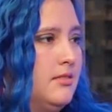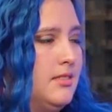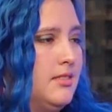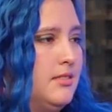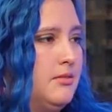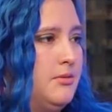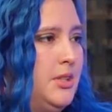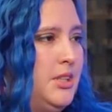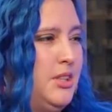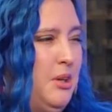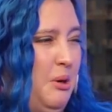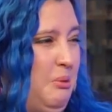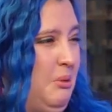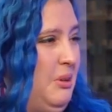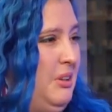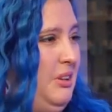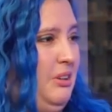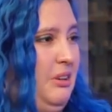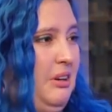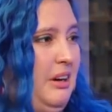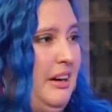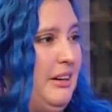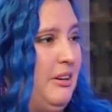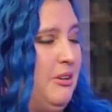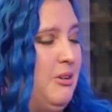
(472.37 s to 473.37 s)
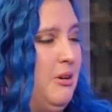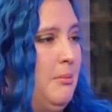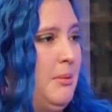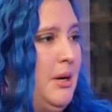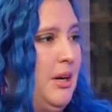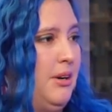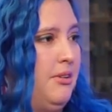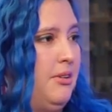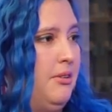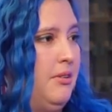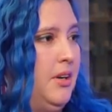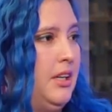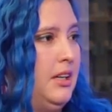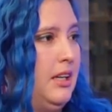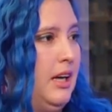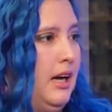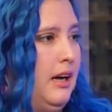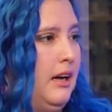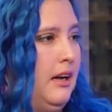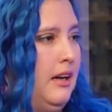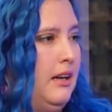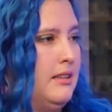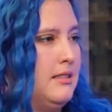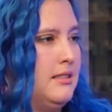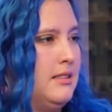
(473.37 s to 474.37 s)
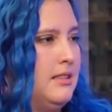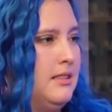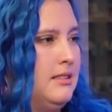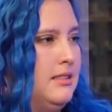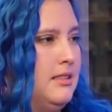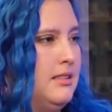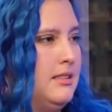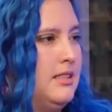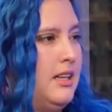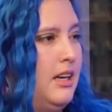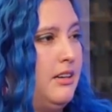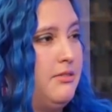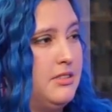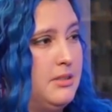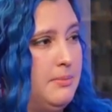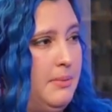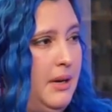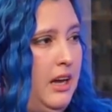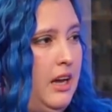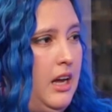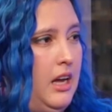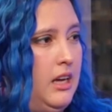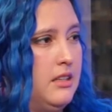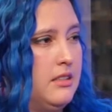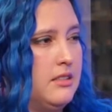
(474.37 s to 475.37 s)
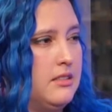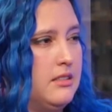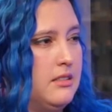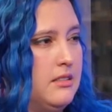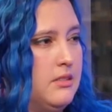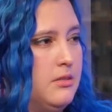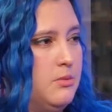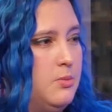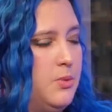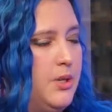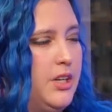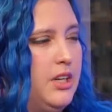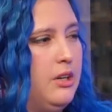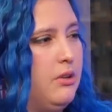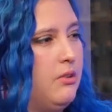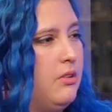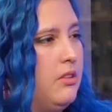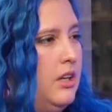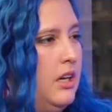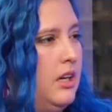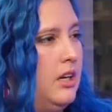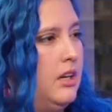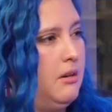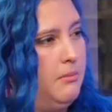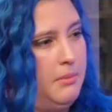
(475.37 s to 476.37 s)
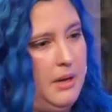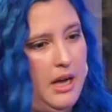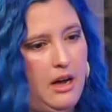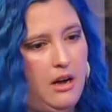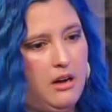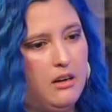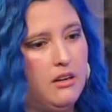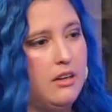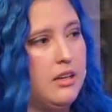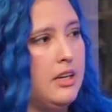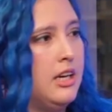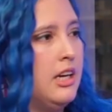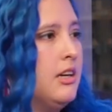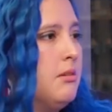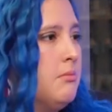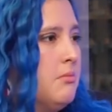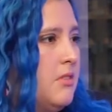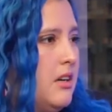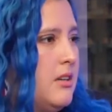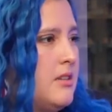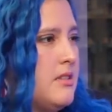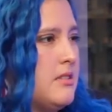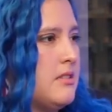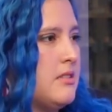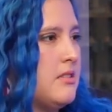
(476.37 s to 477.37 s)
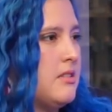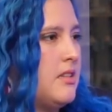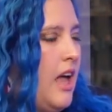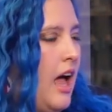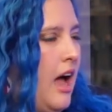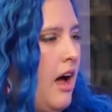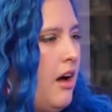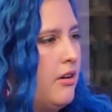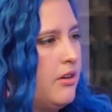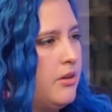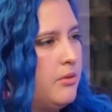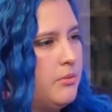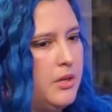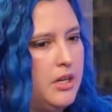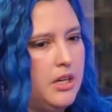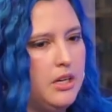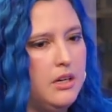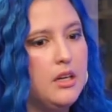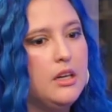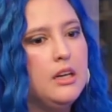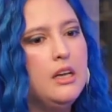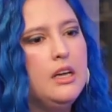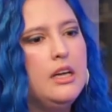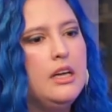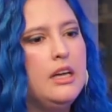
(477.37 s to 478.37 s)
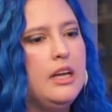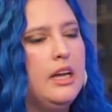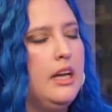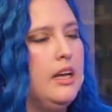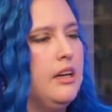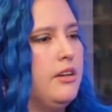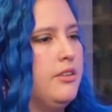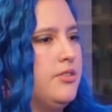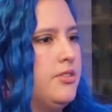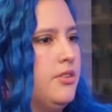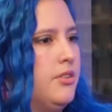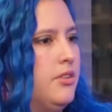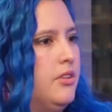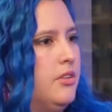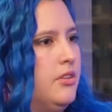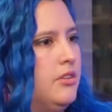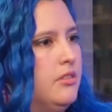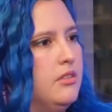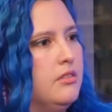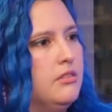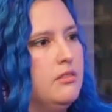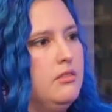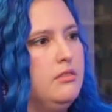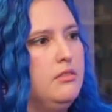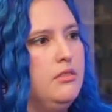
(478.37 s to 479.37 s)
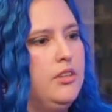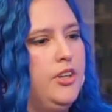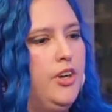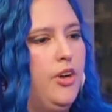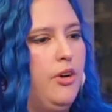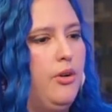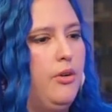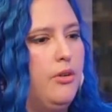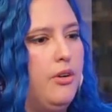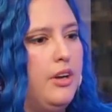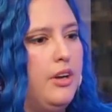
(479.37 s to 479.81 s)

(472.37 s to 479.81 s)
we don't really know how to go about doing that. Is this a safe space? What do you think about cameras? How do we handle, you know,